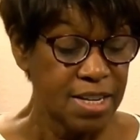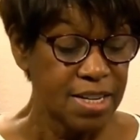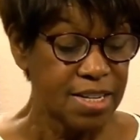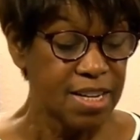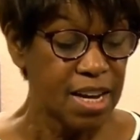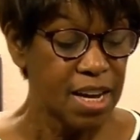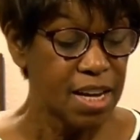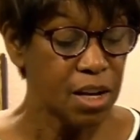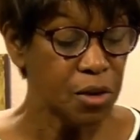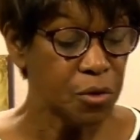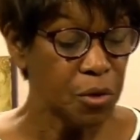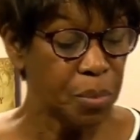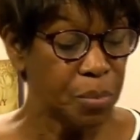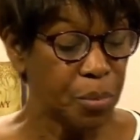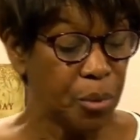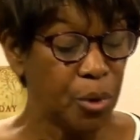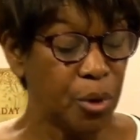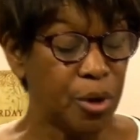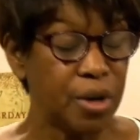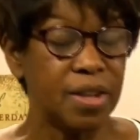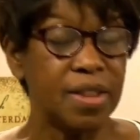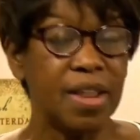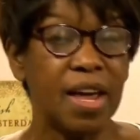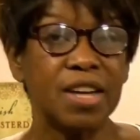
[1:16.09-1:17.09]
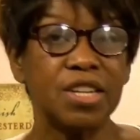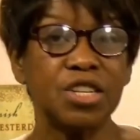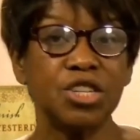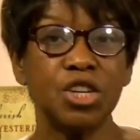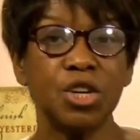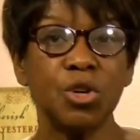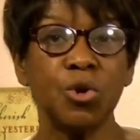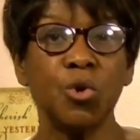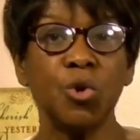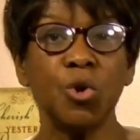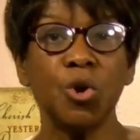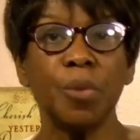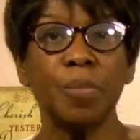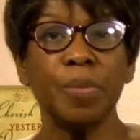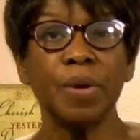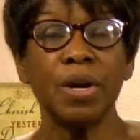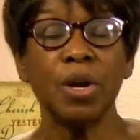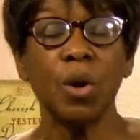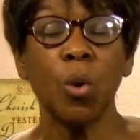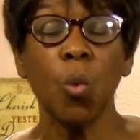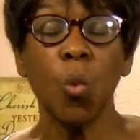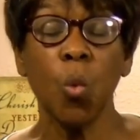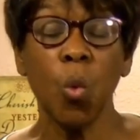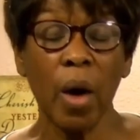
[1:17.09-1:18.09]
Tina reported that she grew up
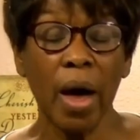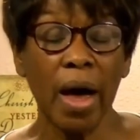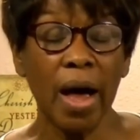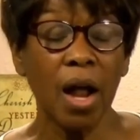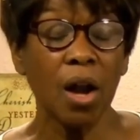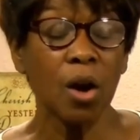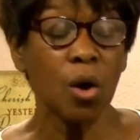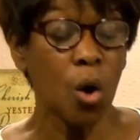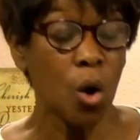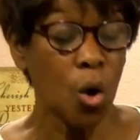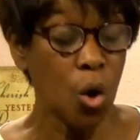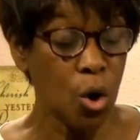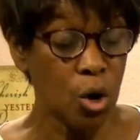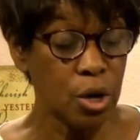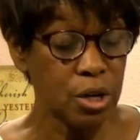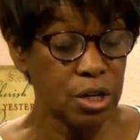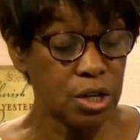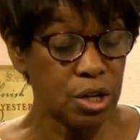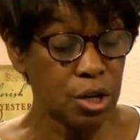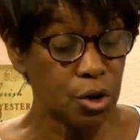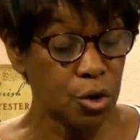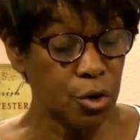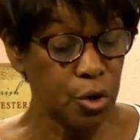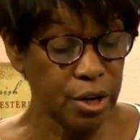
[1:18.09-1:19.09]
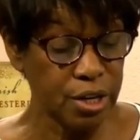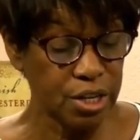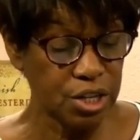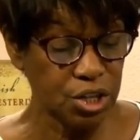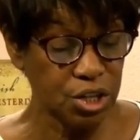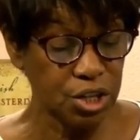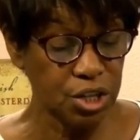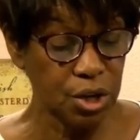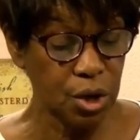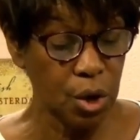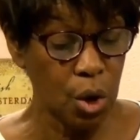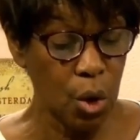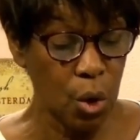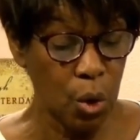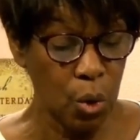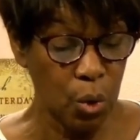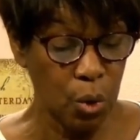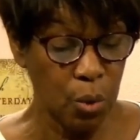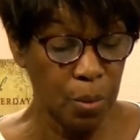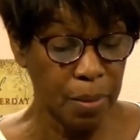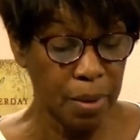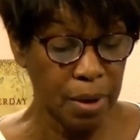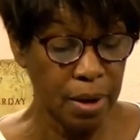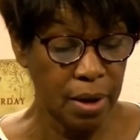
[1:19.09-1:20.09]
in a well ordered Christian
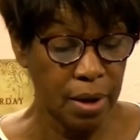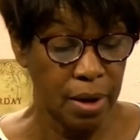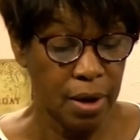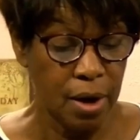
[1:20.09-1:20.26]
home.